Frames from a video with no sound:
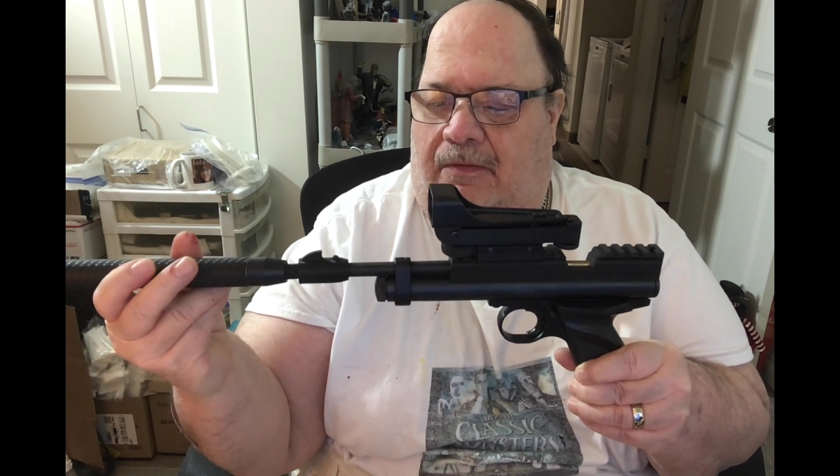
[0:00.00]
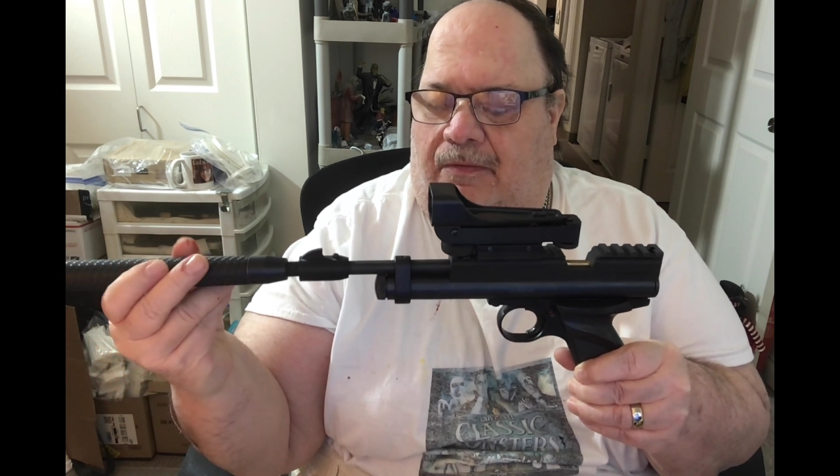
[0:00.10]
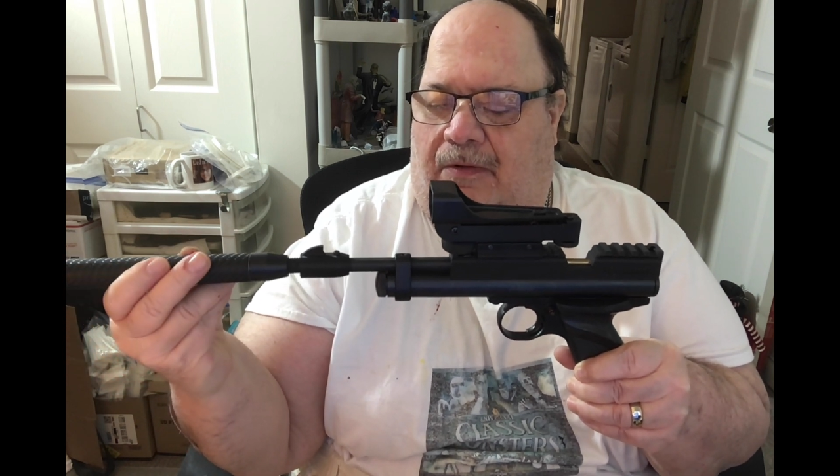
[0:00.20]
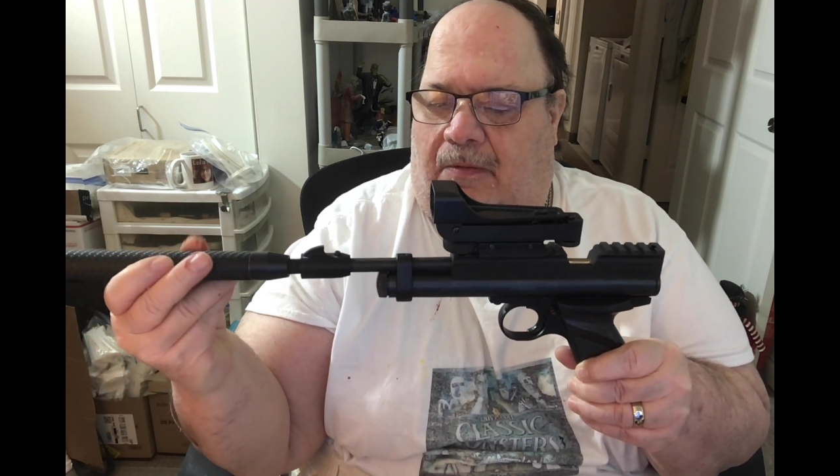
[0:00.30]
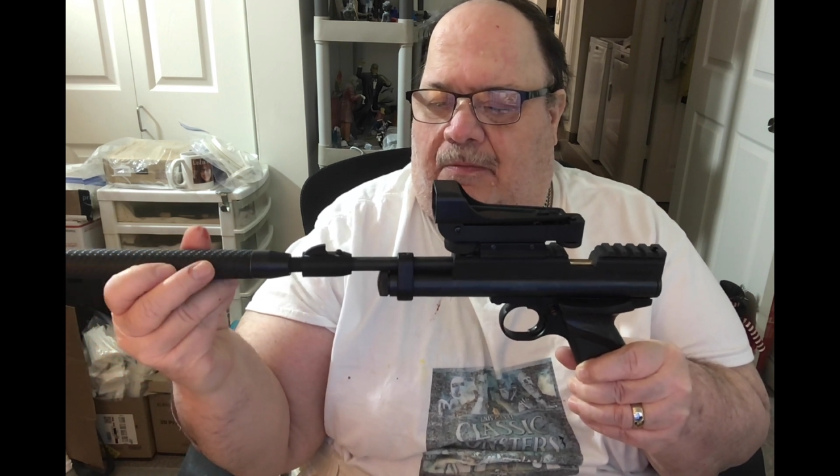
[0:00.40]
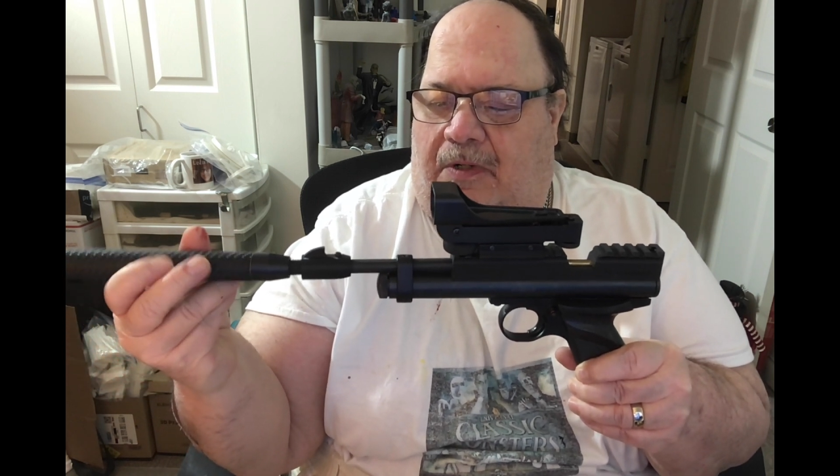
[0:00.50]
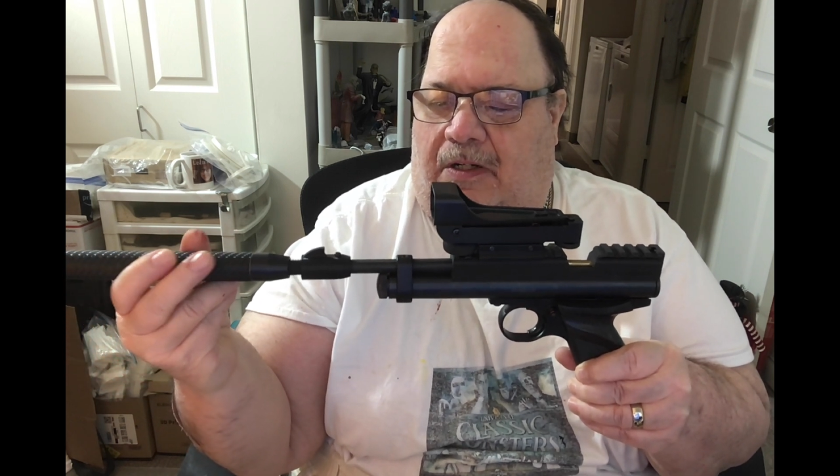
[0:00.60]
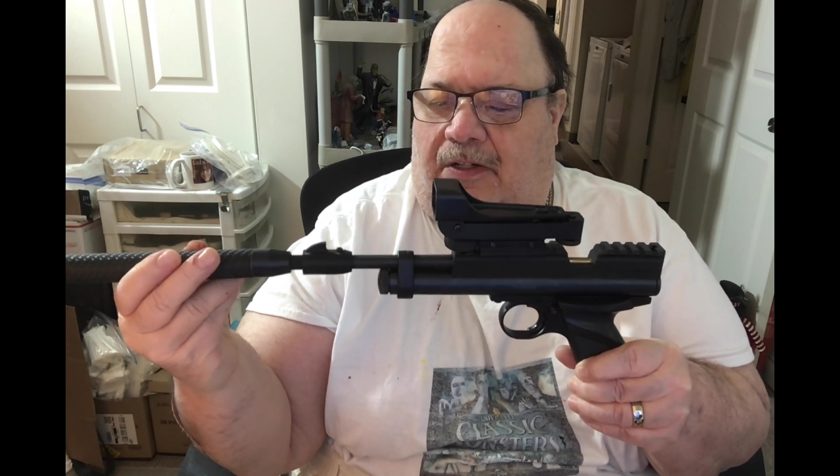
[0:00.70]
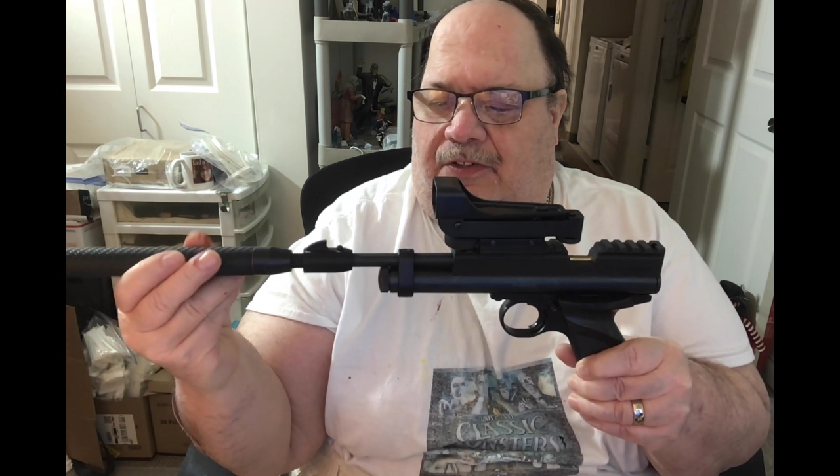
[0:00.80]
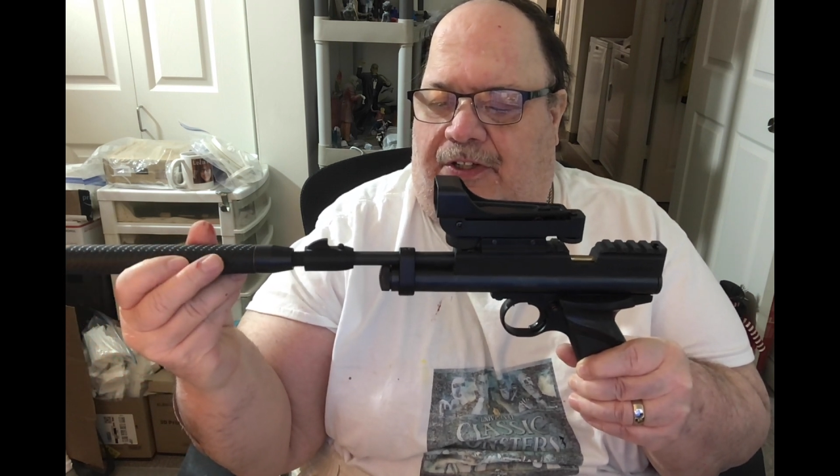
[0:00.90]
from
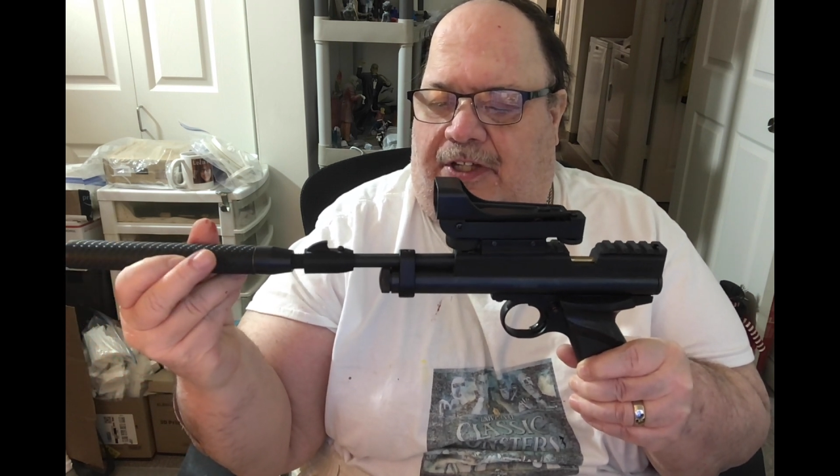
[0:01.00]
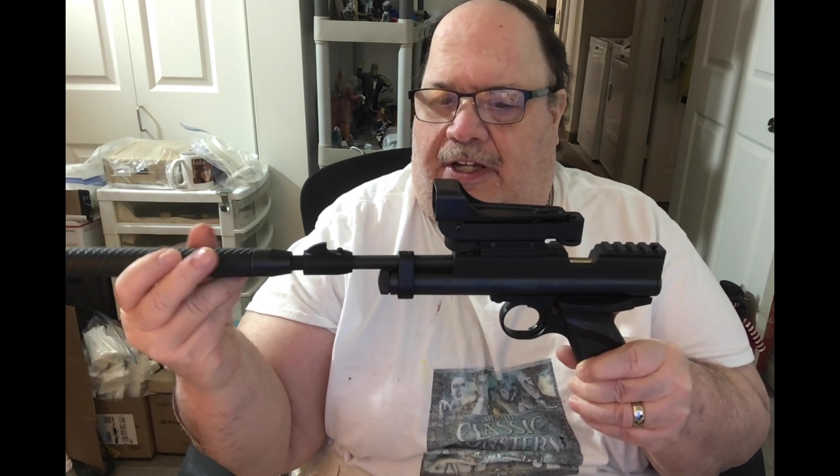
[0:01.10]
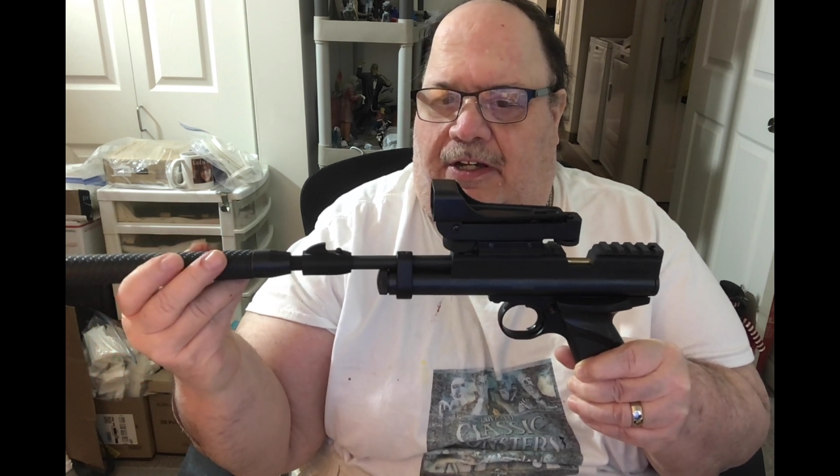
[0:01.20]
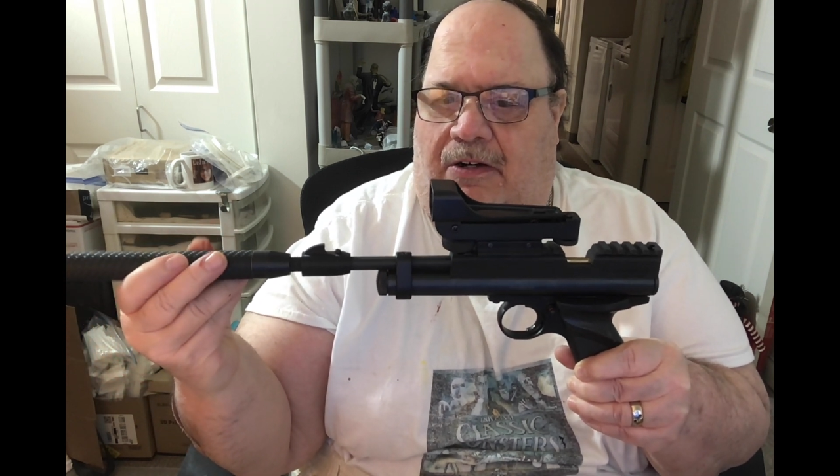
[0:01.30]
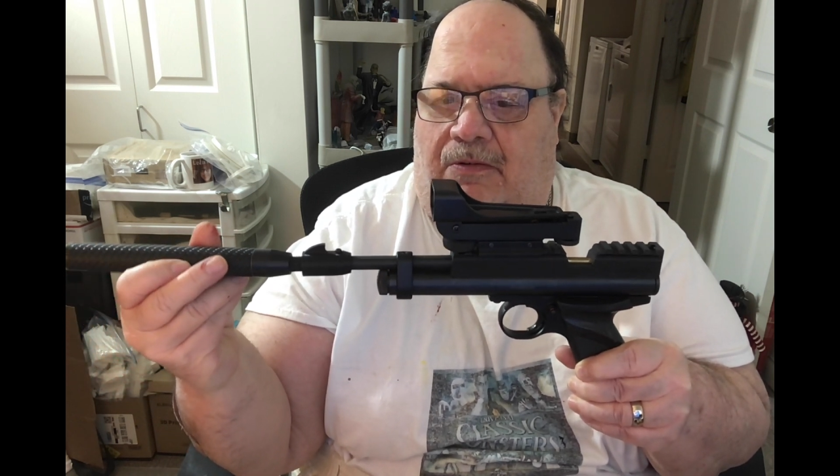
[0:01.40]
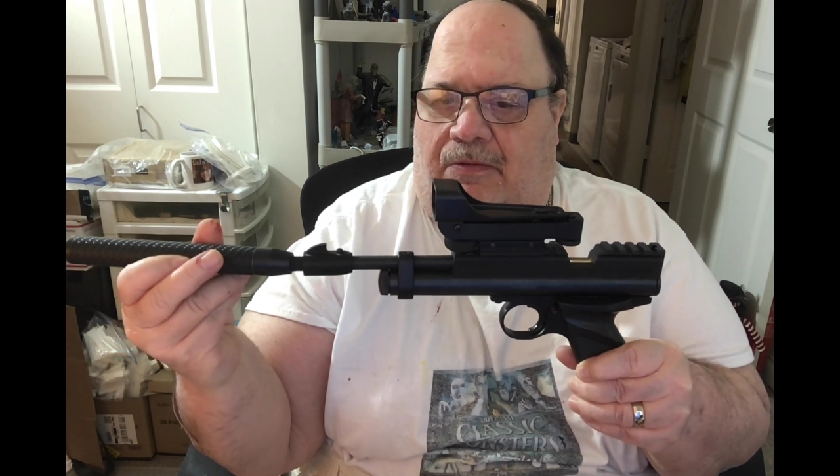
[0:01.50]
TKO,